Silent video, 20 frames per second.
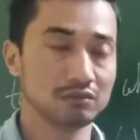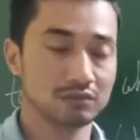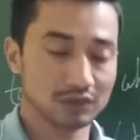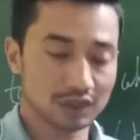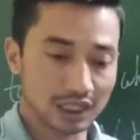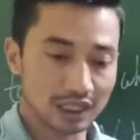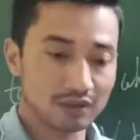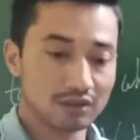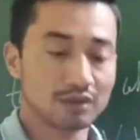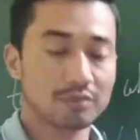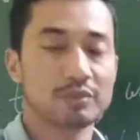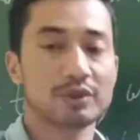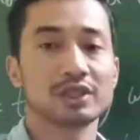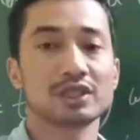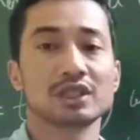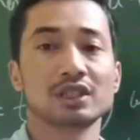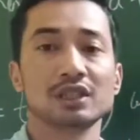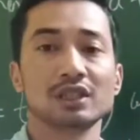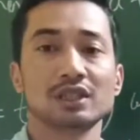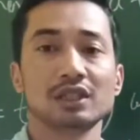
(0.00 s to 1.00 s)
can
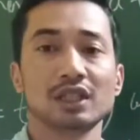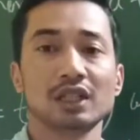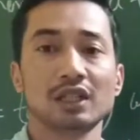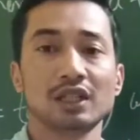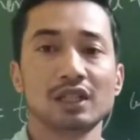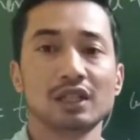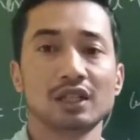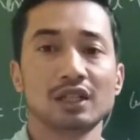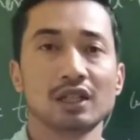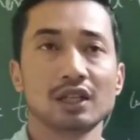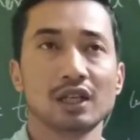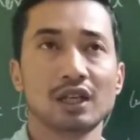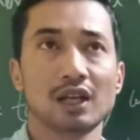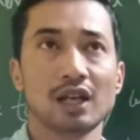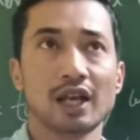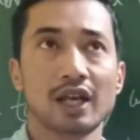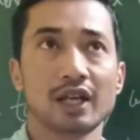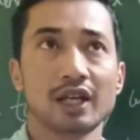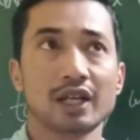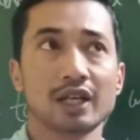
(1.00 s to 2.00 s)
represent it
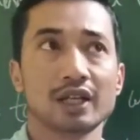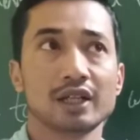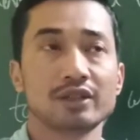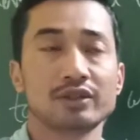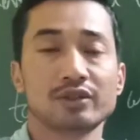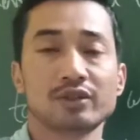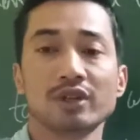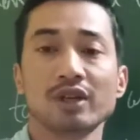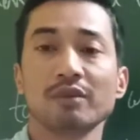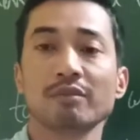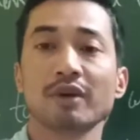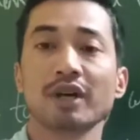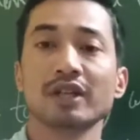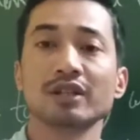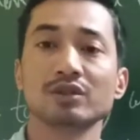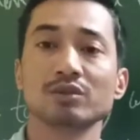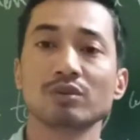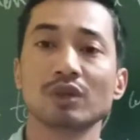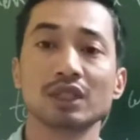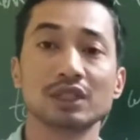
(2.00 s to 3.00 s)
like 3
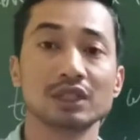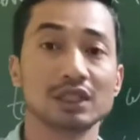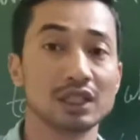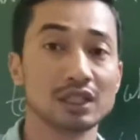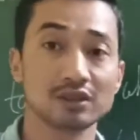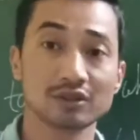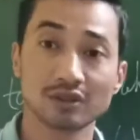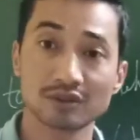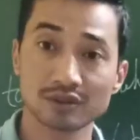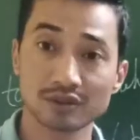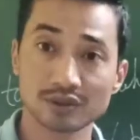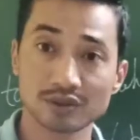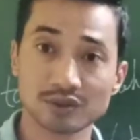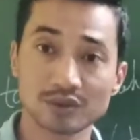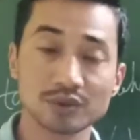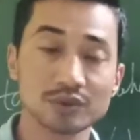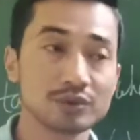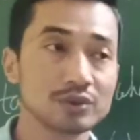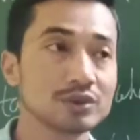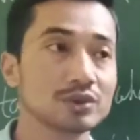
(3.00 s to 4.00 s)
minus 1, that is also 2.